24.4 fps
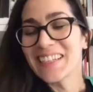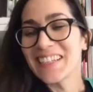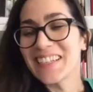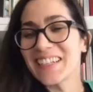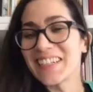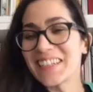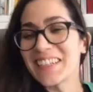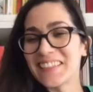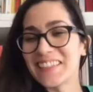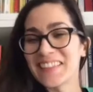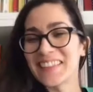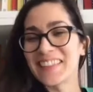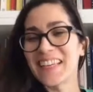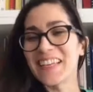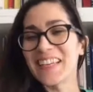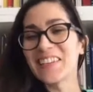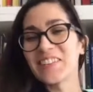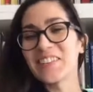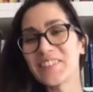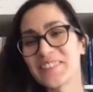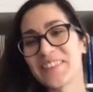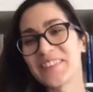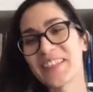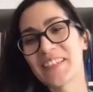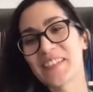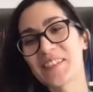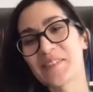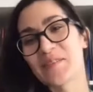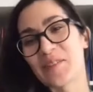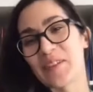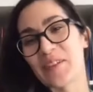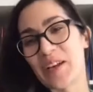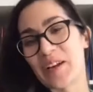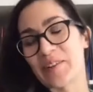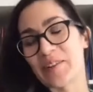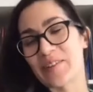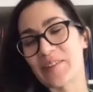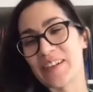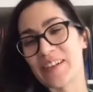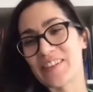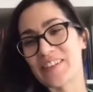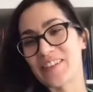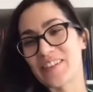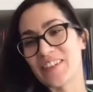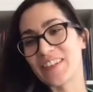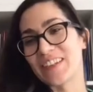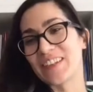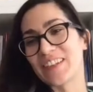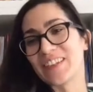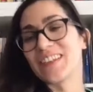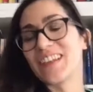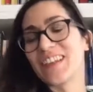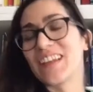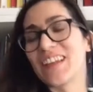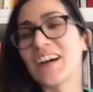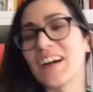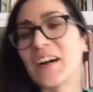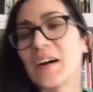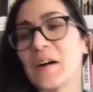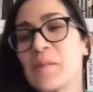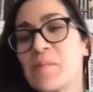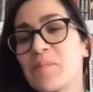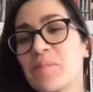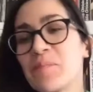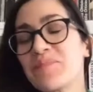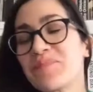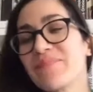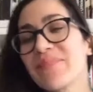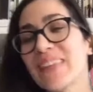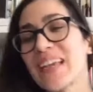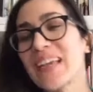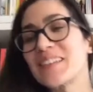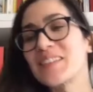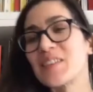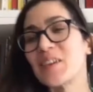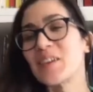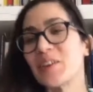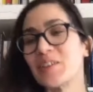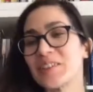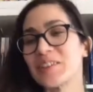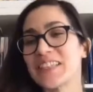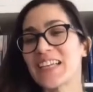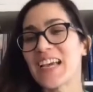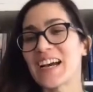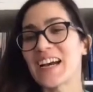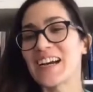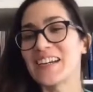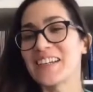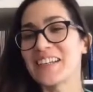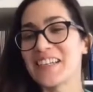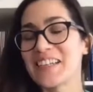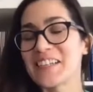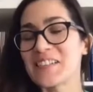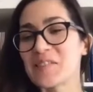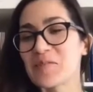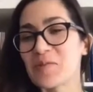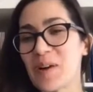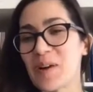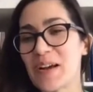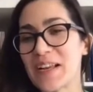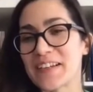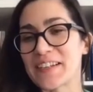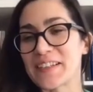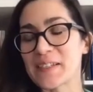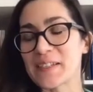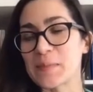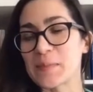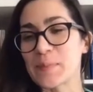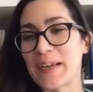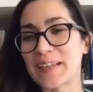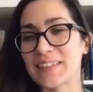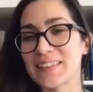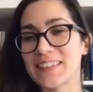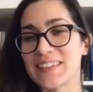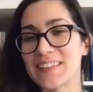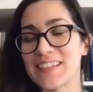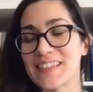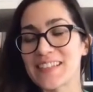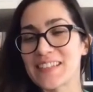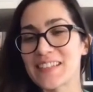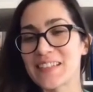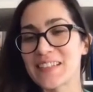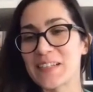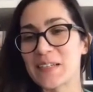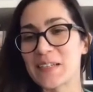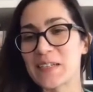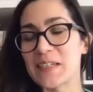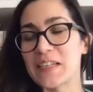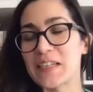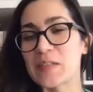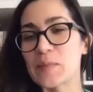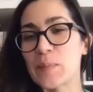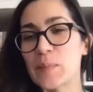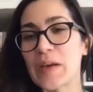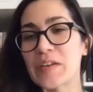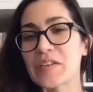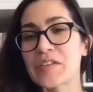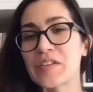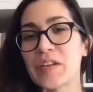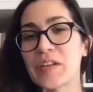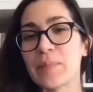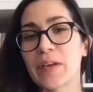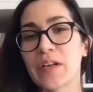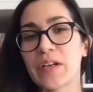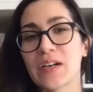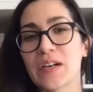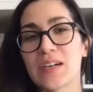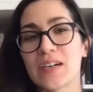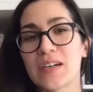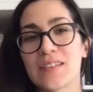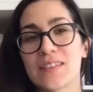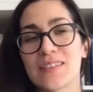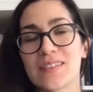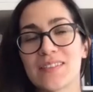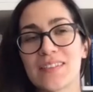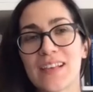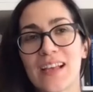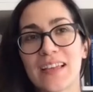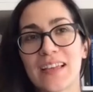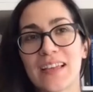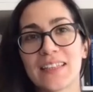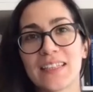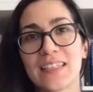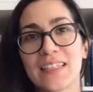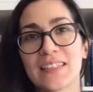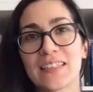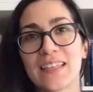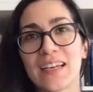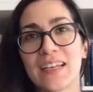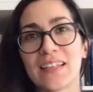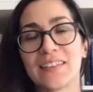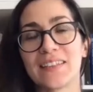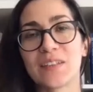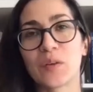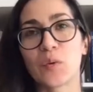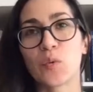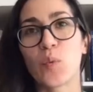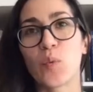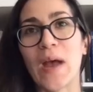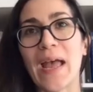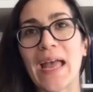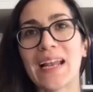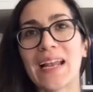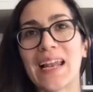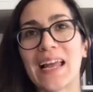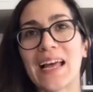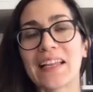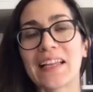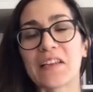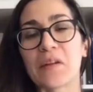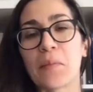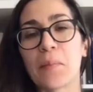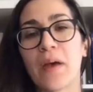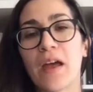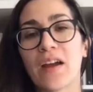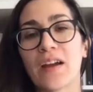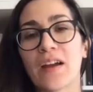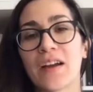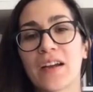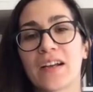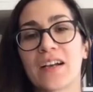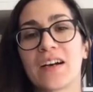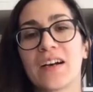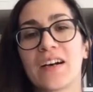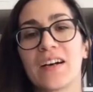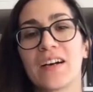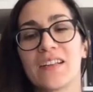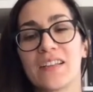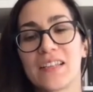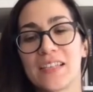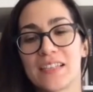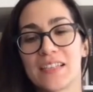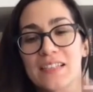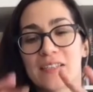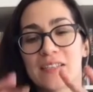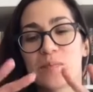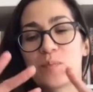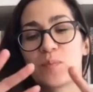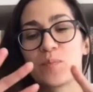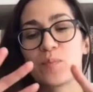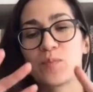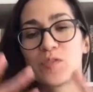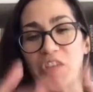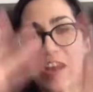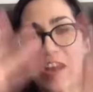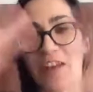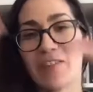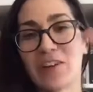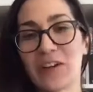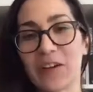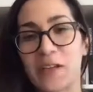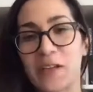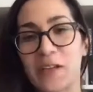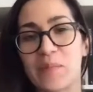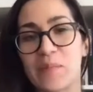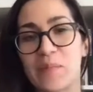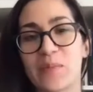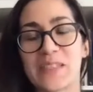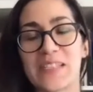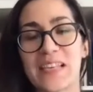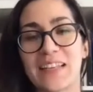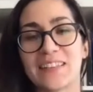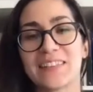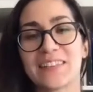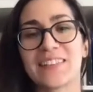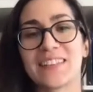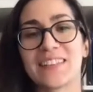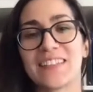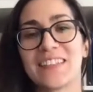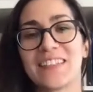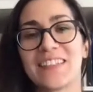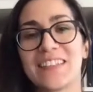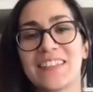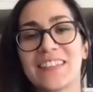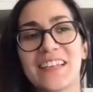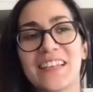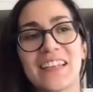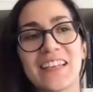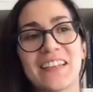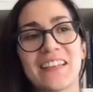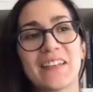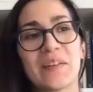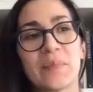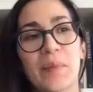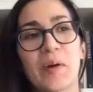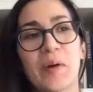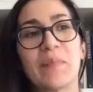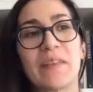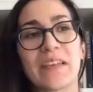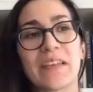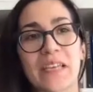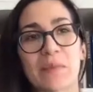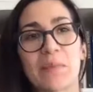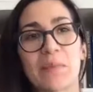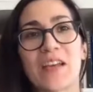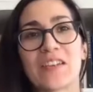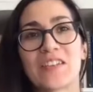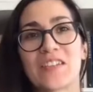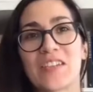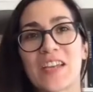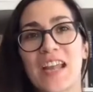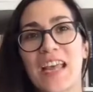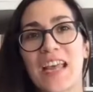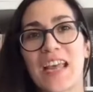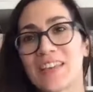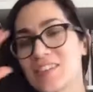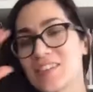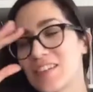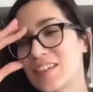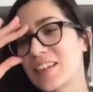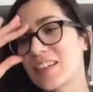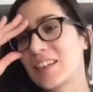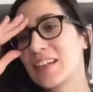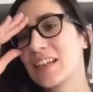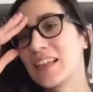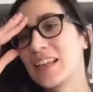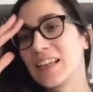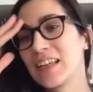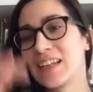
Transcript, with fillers: uh, thank you. Thanks for that question. Um, so yeah, it is quite unexpected, isn't it? Especially because I think that the way Latin America is generally presented in the public imagination,